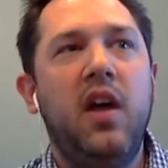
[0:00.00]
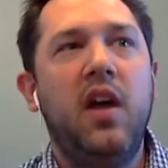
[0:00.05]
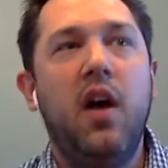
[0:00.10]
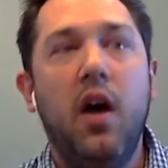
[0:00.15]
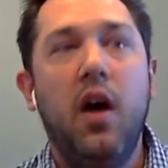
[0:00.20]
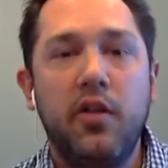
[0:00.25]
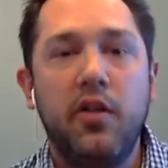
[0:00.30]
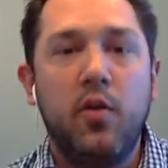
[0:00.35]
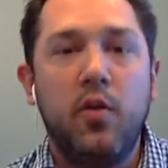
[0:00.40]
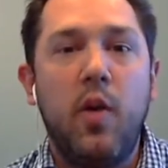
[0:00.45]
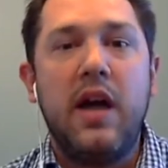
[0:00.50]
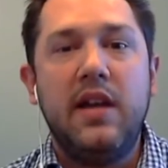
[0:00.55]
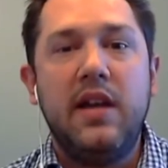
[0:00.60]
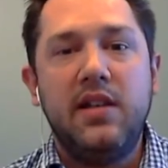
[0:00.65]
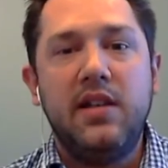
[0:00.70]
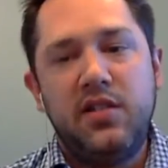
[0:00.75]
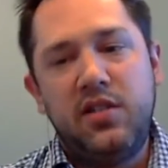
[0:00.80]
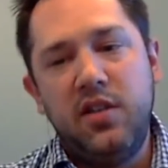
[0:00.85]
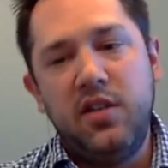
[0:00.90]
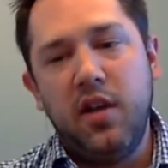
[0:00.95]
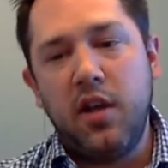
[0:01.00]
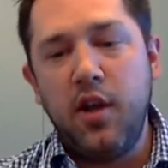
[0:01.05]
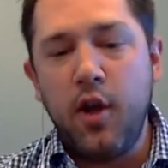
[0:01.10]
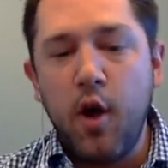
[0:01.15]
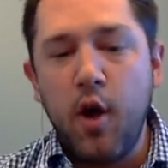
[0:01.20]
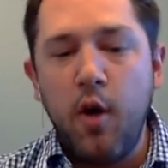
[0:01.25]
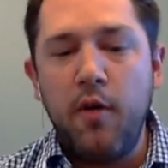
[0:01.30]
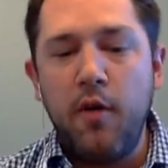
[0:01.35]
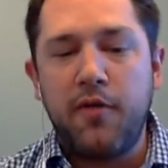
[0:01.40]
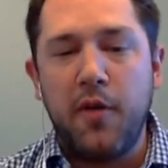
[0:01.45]
Otherwise, you
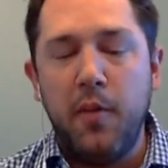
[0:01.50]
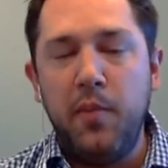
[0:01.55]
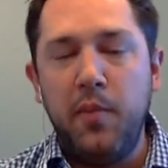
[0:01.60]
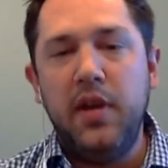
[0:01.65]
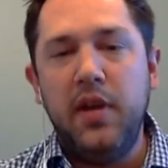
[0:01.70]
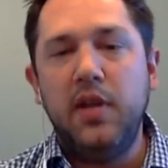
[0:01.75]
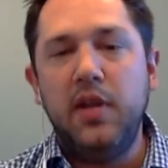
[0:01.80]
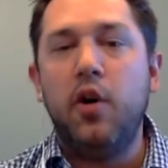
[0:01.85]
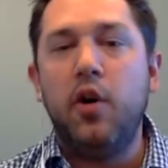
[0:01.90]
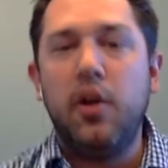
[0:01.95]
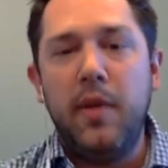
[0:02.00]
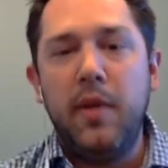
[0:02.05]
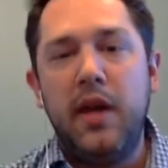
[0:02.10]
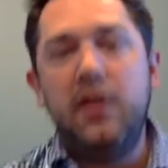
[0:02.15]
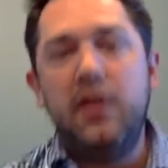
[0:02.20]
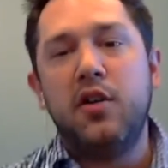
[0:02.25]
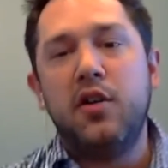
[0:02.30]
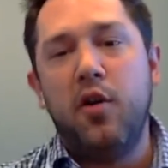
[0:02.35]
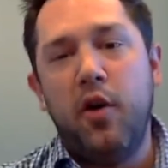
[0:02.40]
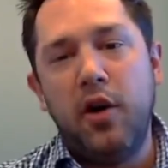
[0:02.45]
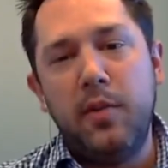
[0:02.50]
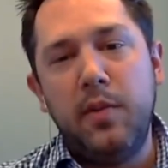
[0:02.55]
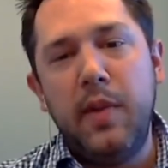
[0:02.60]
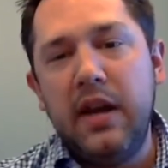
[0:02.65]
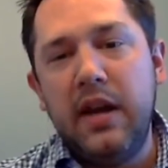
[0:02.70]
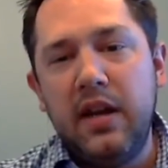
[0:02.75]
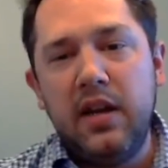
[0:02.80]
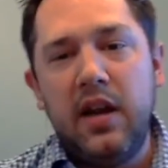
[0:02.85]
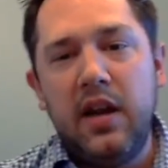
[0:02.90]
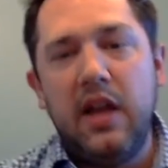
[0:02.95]
go from being automator to
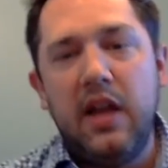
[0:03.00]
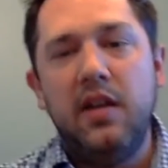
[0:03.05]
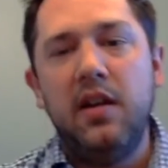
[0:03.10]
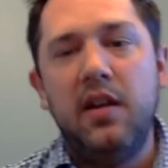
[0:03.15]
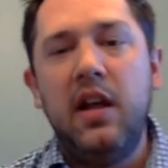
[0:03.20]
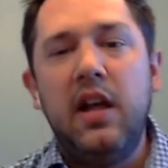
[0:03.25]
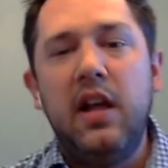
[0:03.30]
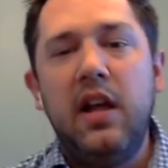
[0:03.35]
automated, and